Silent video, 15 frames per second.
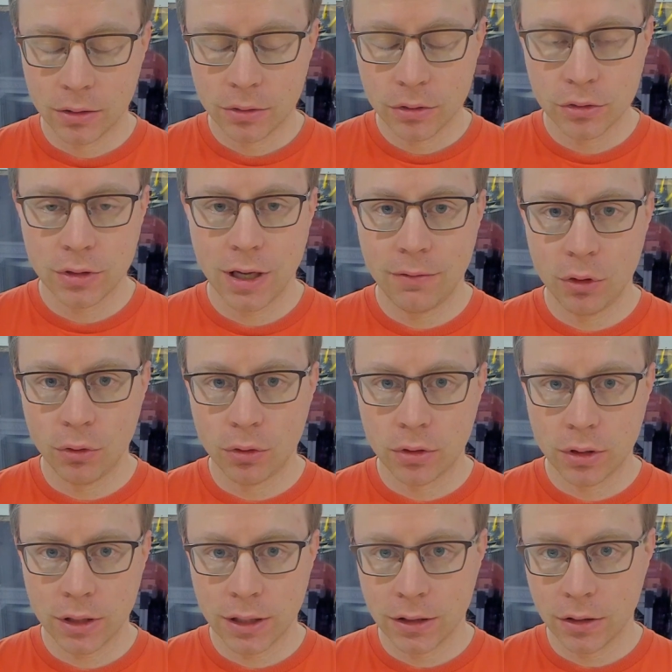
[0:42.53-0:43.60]
good to have a
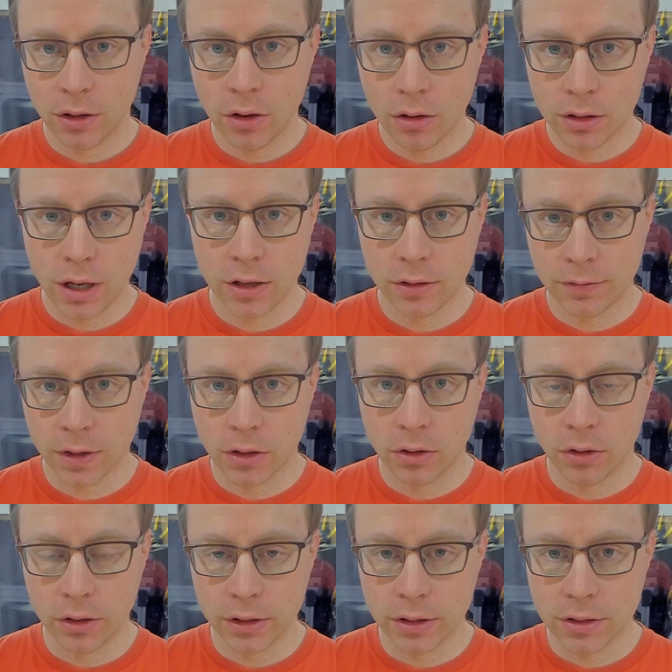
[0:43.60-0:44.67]
look in all kind of
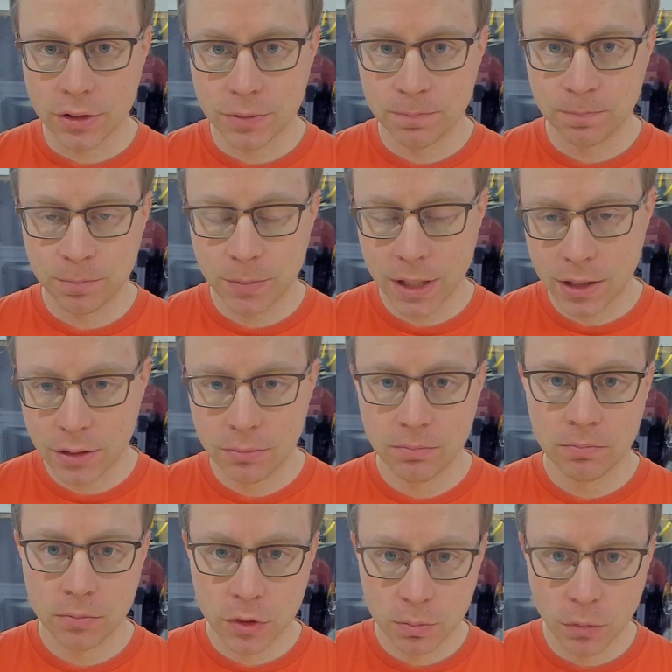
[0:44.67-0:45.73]
accordions. Big,
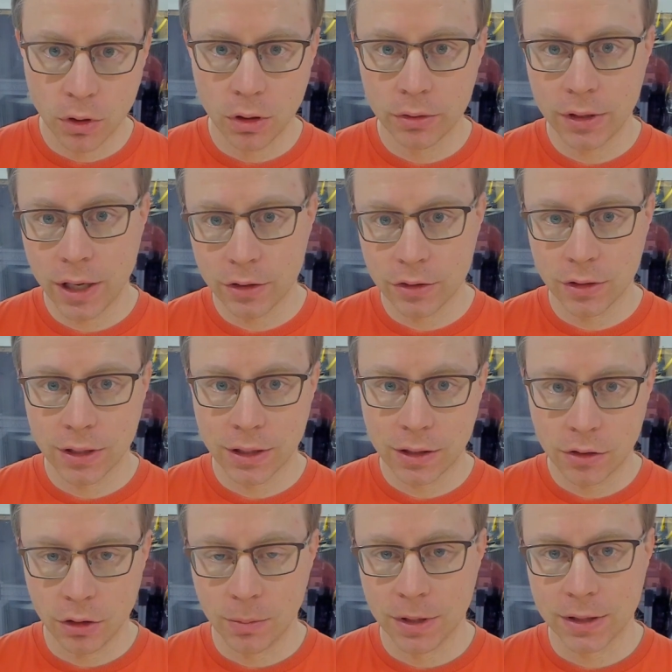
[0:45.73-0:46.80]
small,
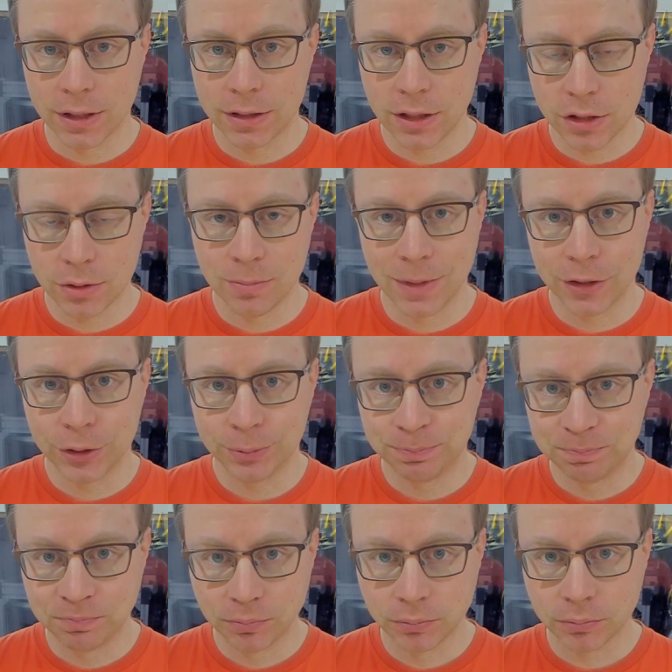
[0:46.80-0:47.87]
diatonic, chromatic, doesn't matter.
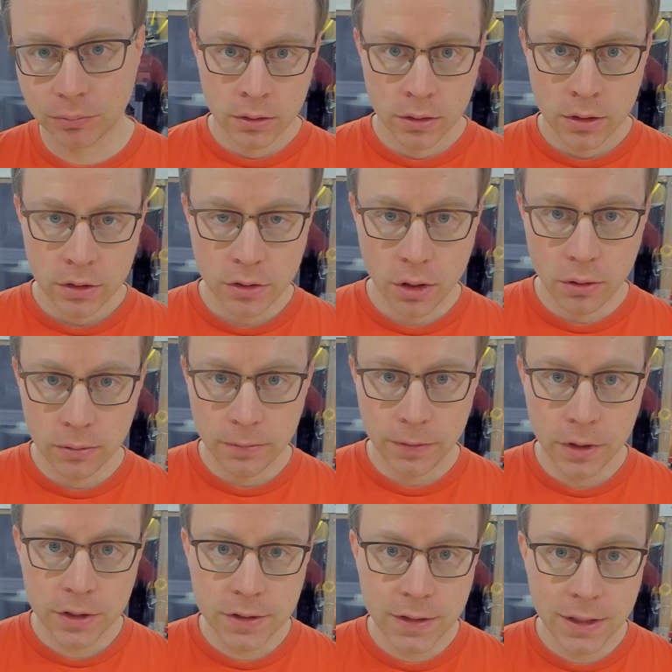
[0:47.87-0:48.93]
So
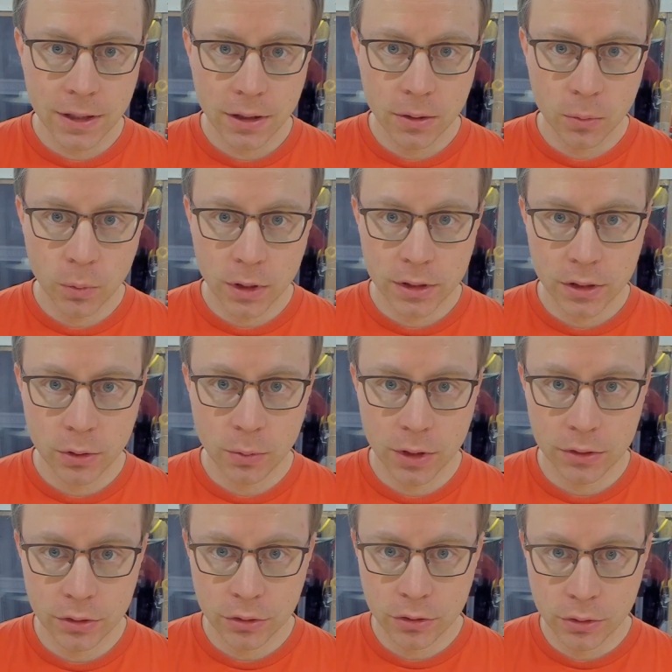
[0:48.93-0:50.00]
first thing what you
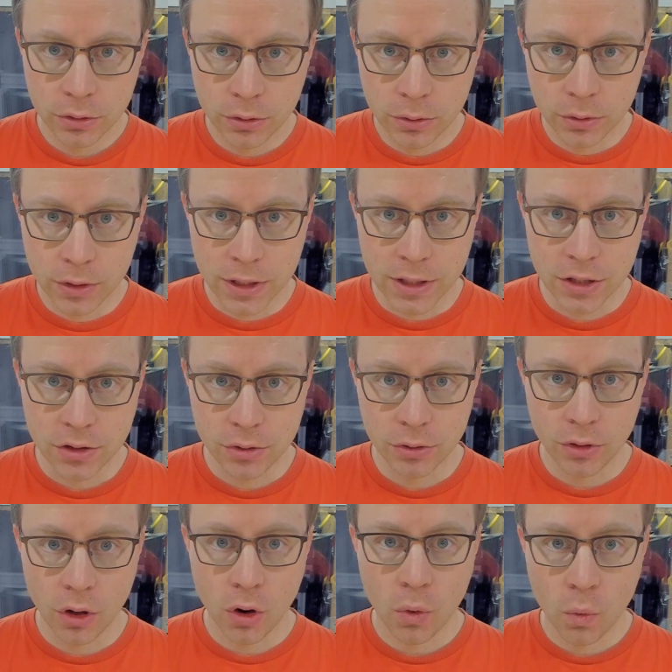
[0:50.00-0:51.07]
want to do is to
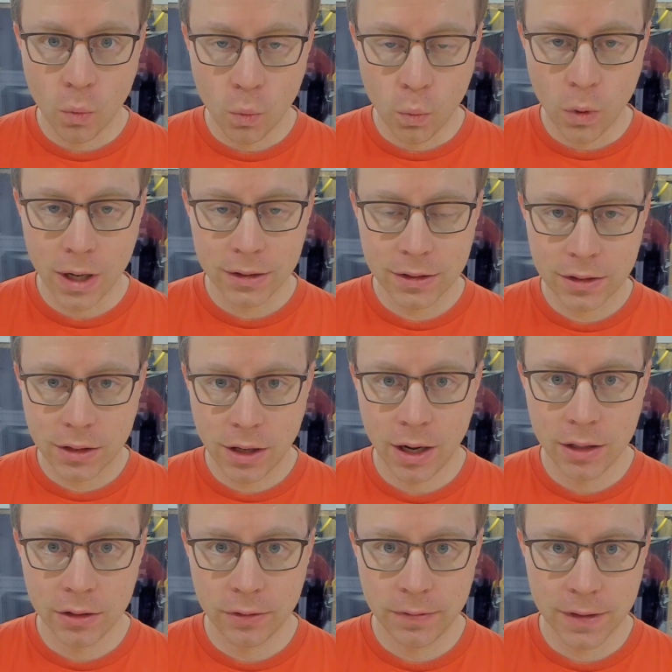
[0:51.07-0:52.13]
know what
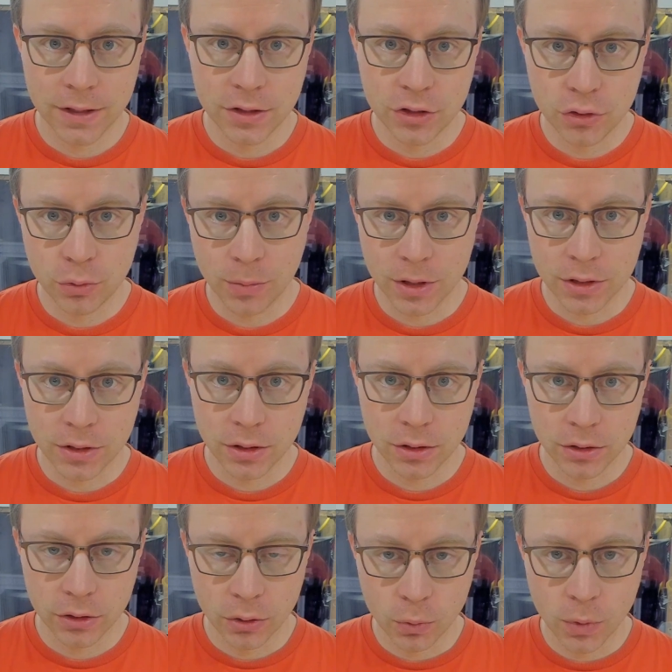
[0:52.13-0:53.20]
kind of instruments
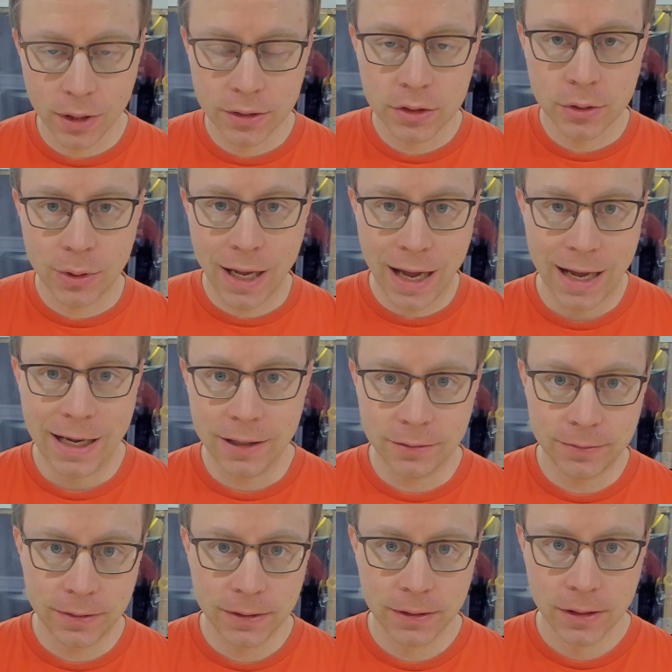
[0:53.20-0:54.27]
you want to
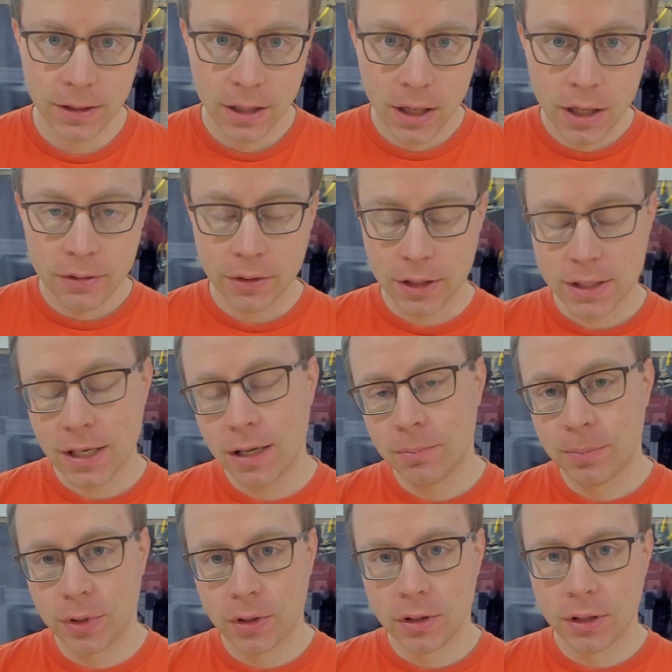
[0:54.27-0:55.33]
have. For
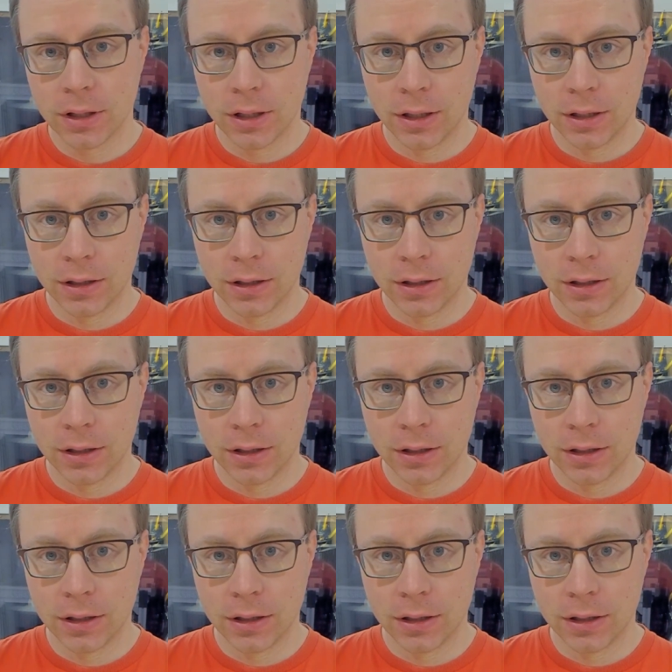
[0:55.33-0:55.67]
example,